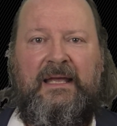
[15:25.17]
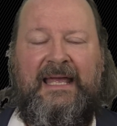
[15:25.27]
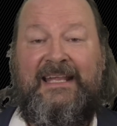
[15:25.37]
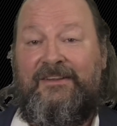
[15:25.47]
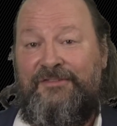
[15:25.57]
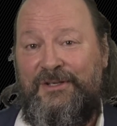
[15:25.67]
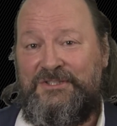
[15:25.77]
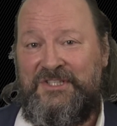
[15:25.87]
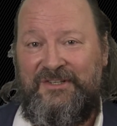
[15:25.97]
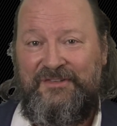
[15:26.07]
and the
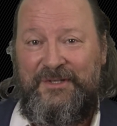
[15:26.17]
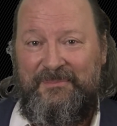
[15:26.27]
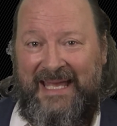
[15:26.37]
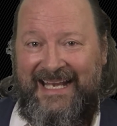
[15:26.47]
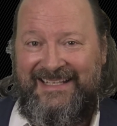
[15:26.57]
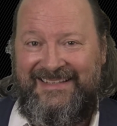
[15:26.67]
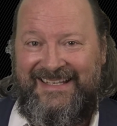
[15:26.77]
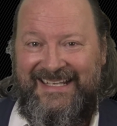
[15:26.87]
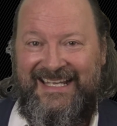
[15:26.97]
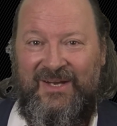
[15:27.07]
future of
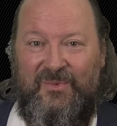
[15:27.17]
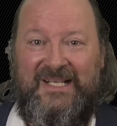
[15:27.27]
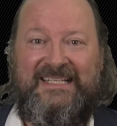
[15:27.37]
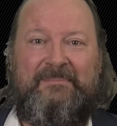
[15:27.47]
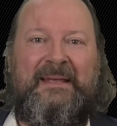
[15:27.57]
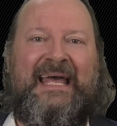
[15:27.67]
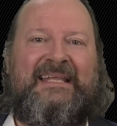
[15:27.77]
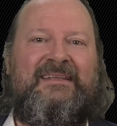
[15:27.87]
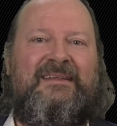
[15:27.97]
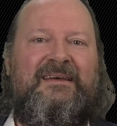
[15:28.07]
humanity will
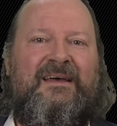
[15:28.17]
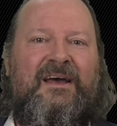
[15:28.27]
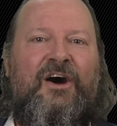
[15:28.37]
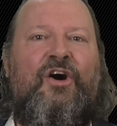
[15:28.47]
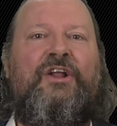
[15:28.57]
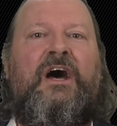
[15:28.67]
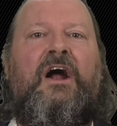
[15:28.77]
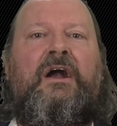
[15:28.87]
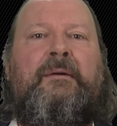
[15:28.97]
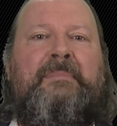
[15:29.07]
depend on
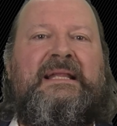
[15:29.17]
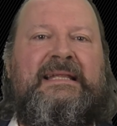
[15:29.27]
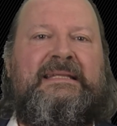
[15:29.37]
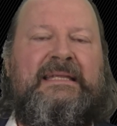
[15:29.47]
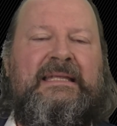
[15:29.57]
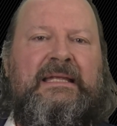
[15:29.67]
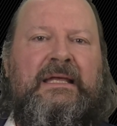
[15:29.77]
our ability